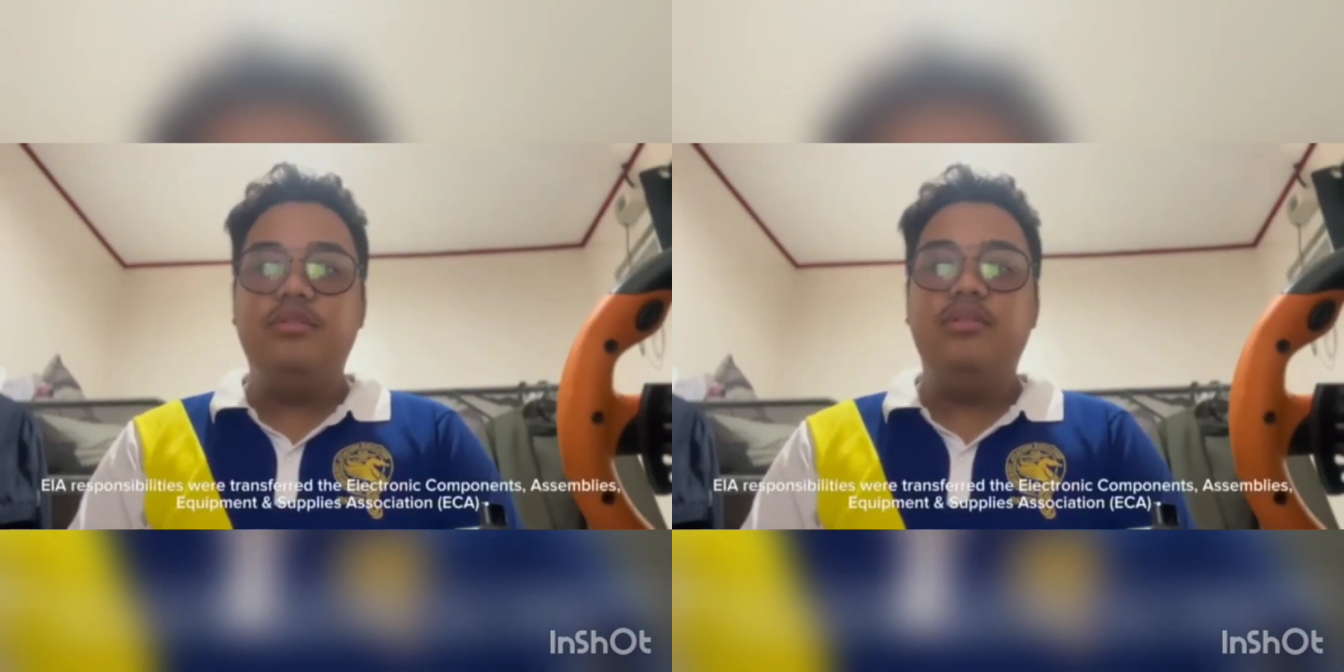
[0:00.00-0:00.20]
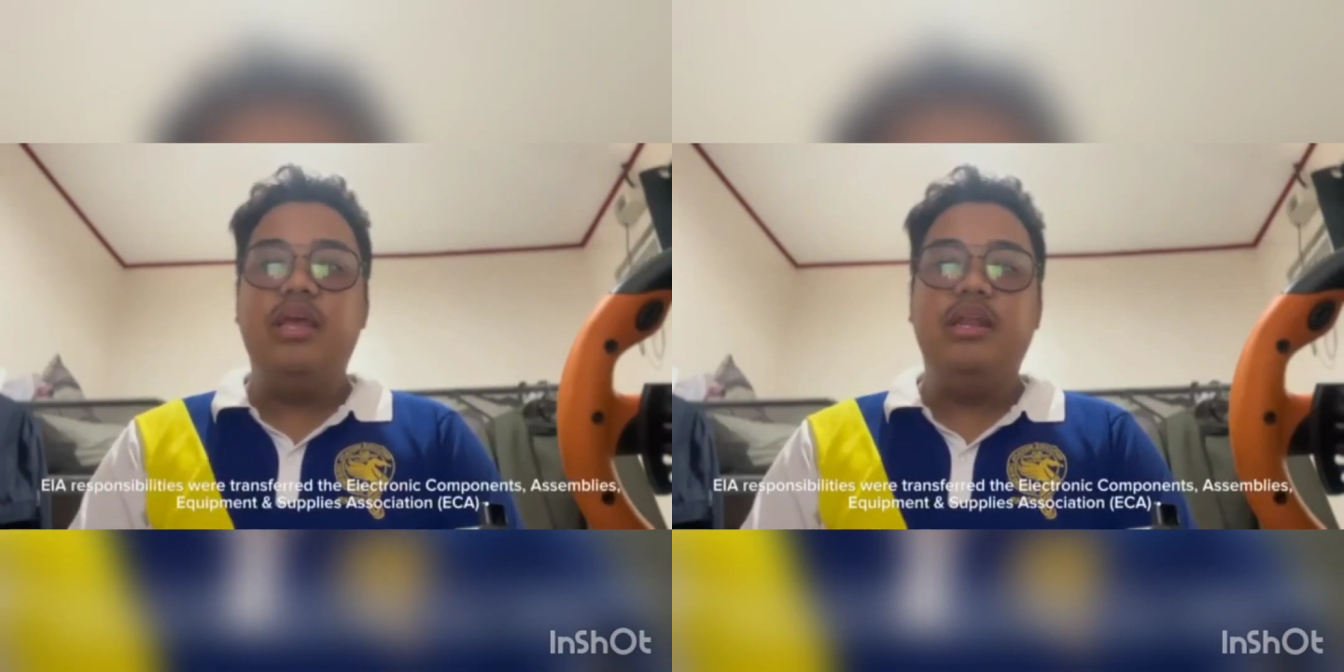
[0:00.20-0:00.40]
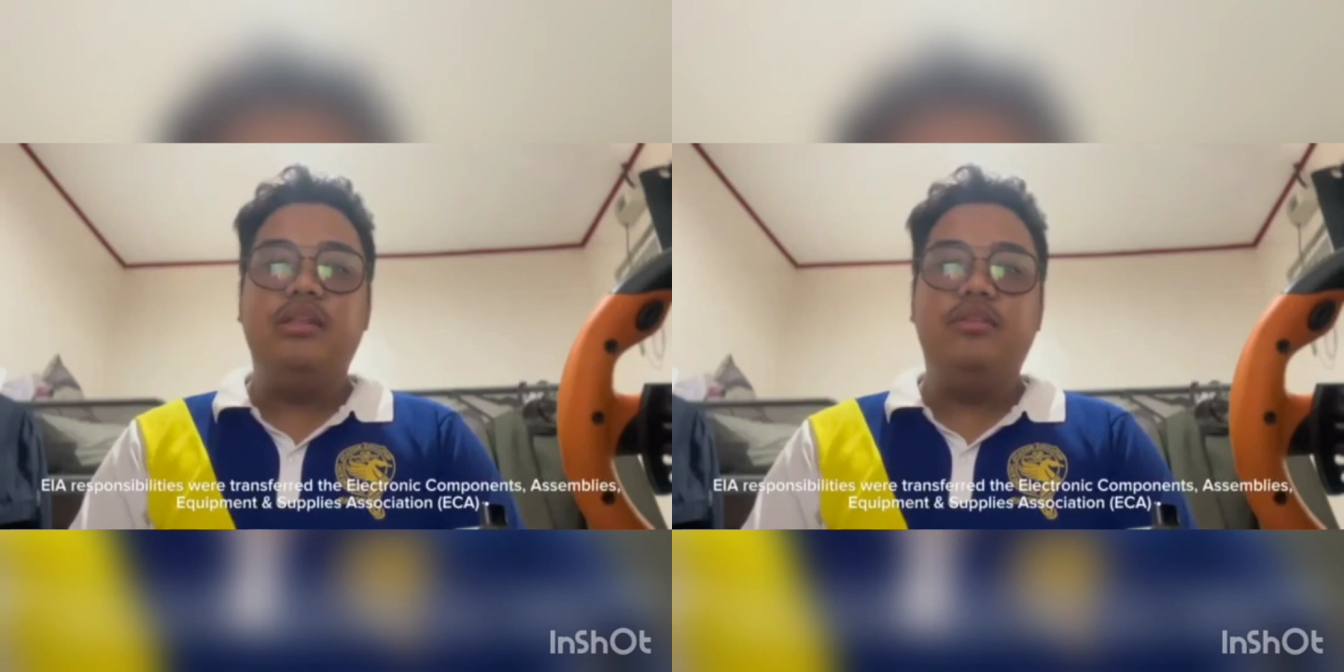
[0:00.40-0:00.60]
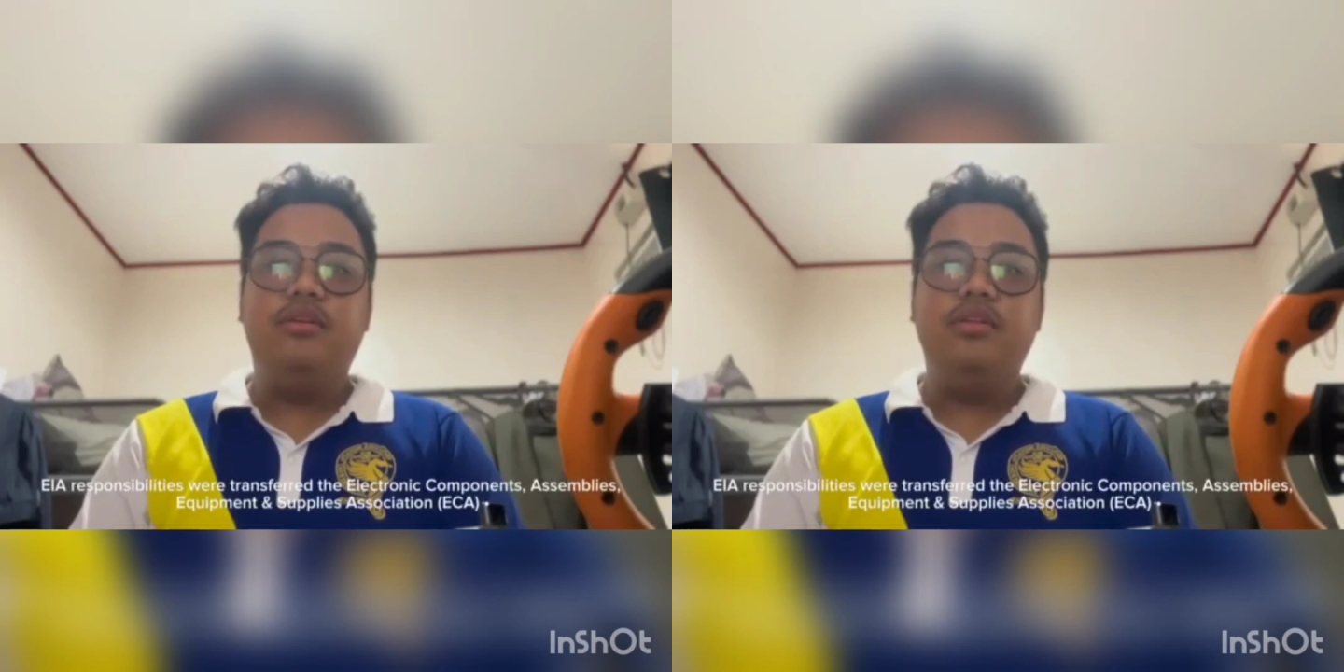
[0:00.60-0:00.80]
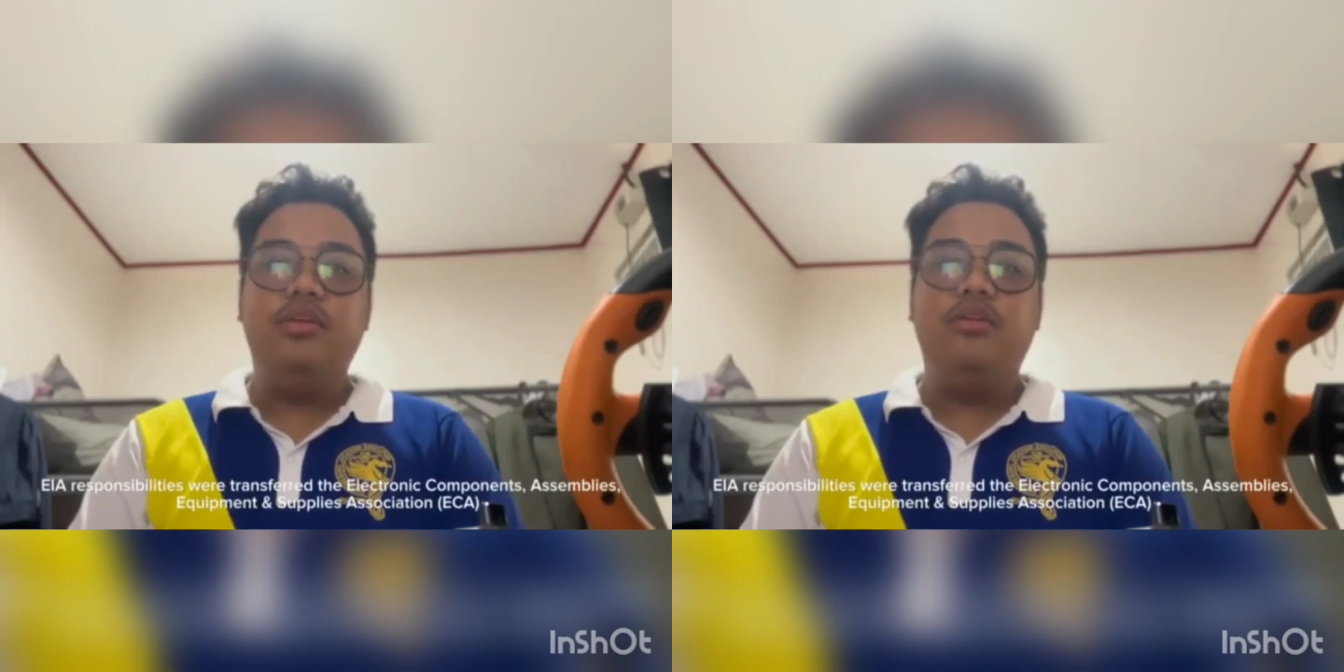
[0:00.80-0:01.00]
to the
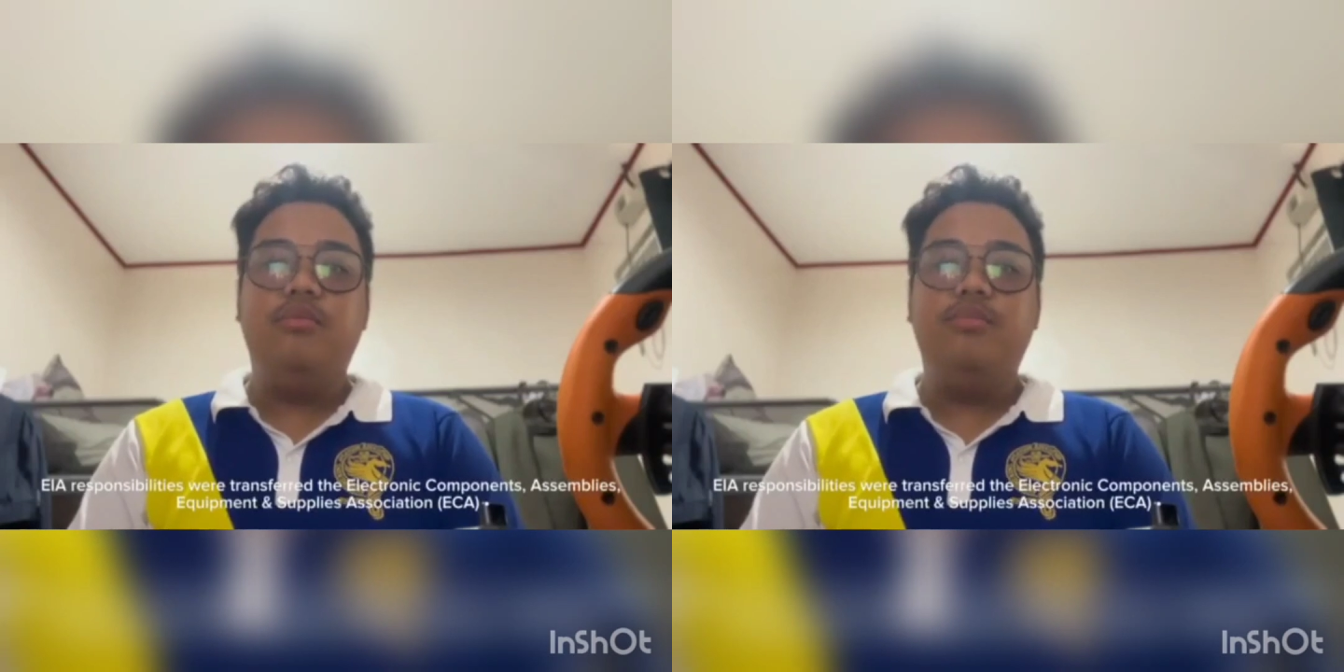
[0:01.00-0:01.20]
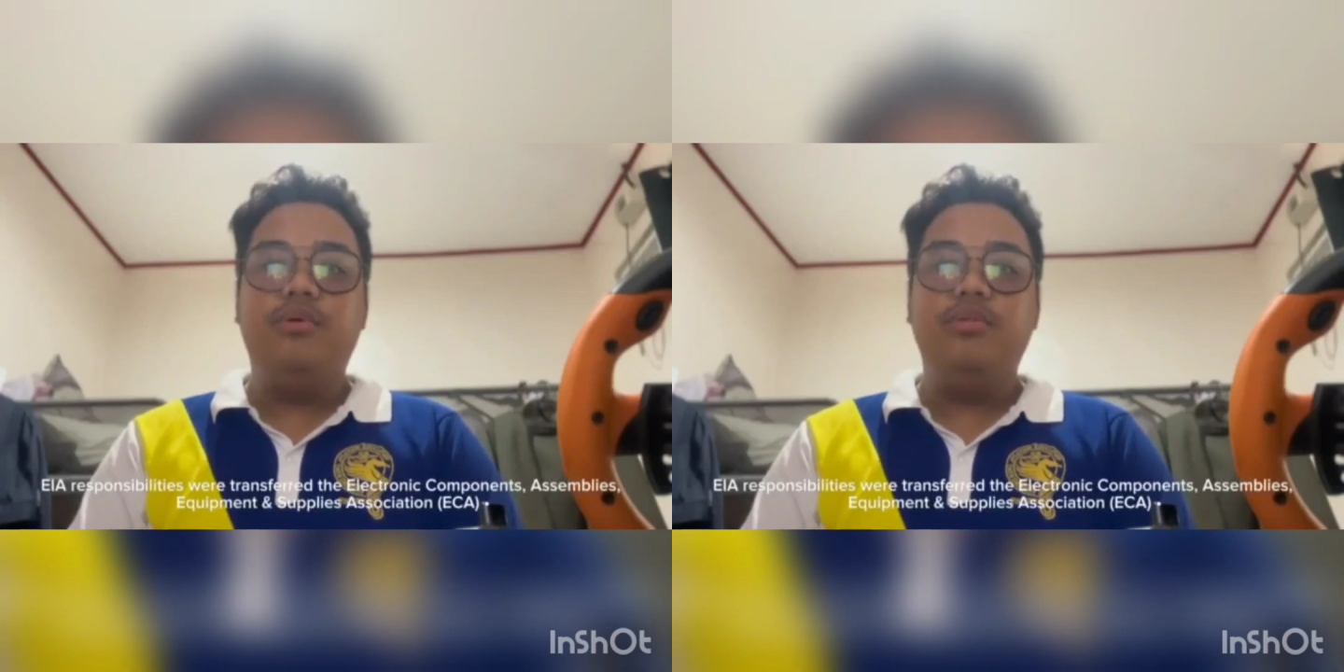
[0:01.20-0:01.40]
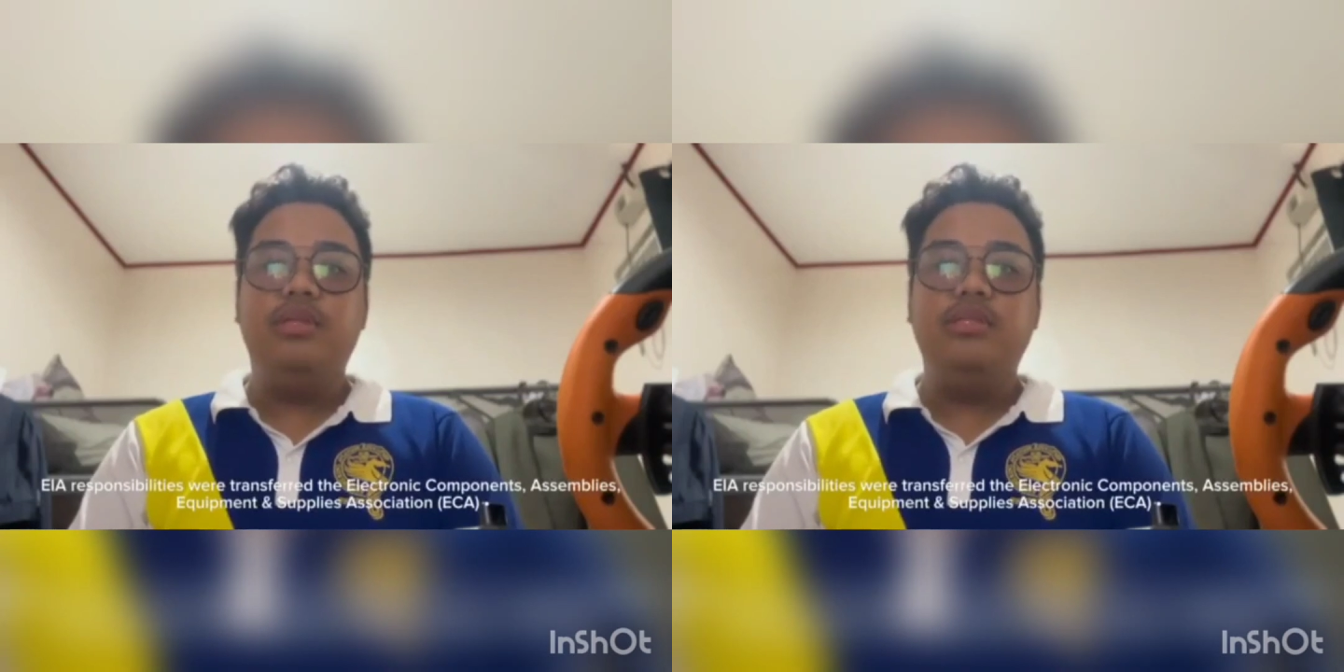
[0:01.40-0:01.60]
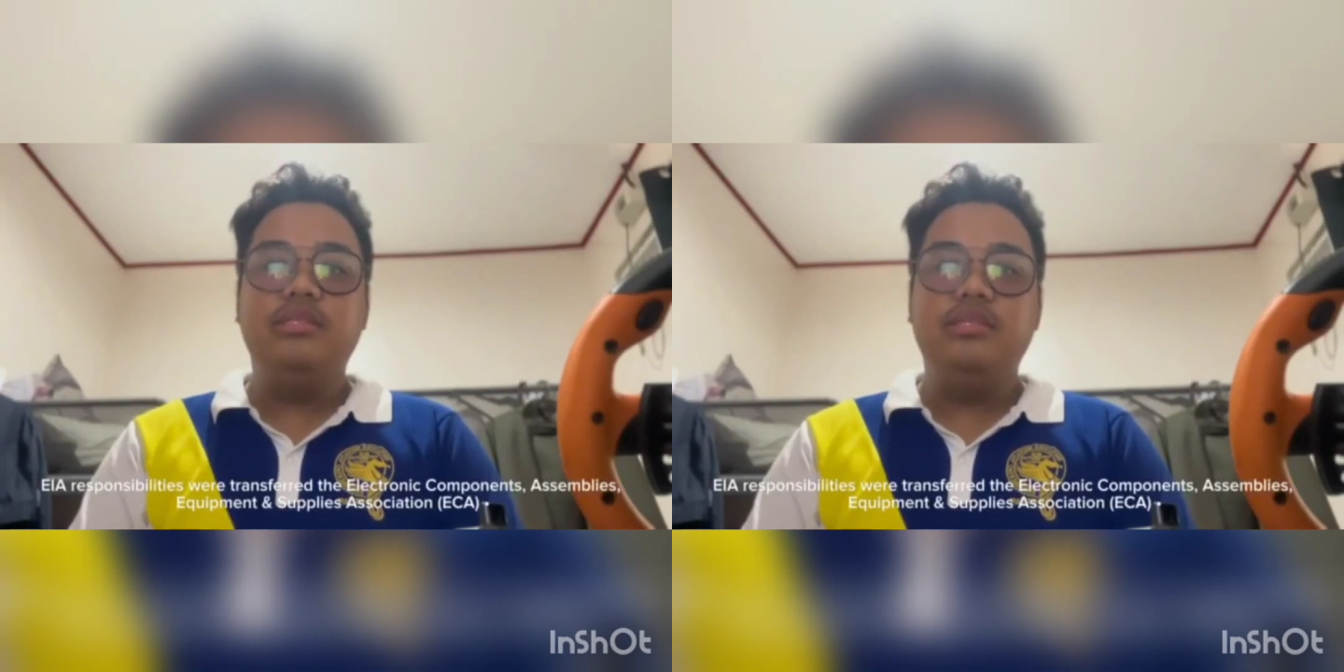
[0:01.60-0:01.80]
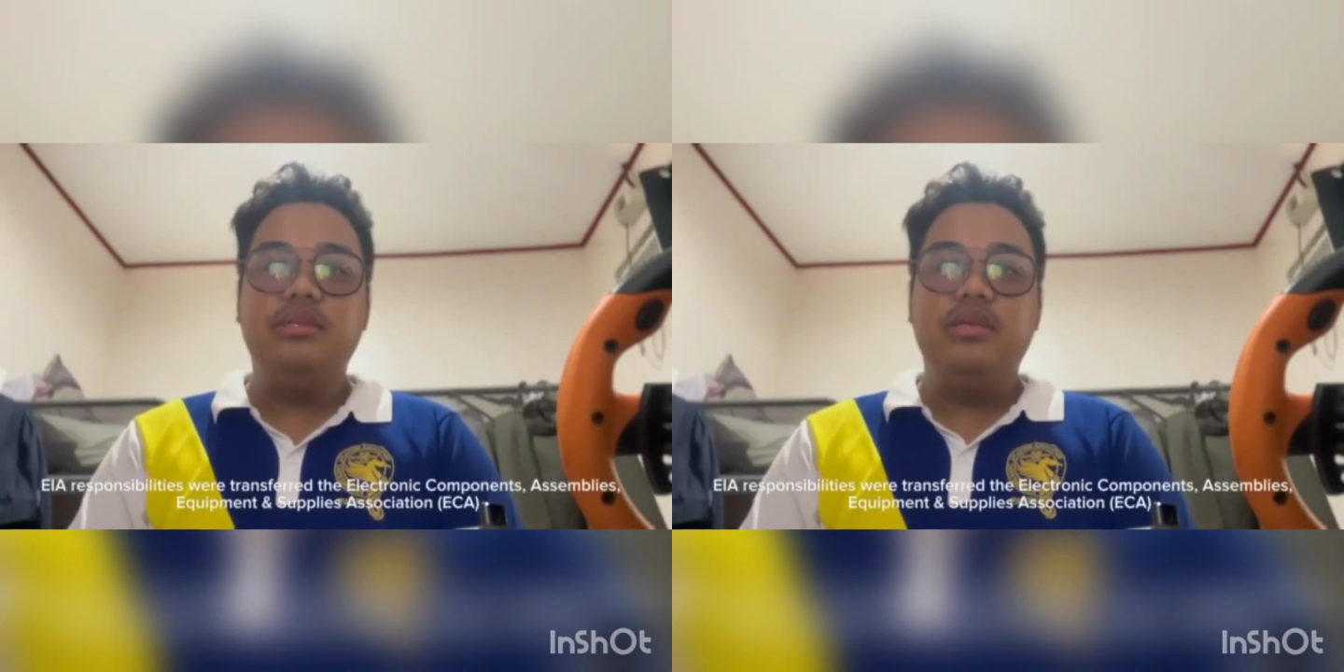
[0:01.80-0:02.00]
Electronic Components,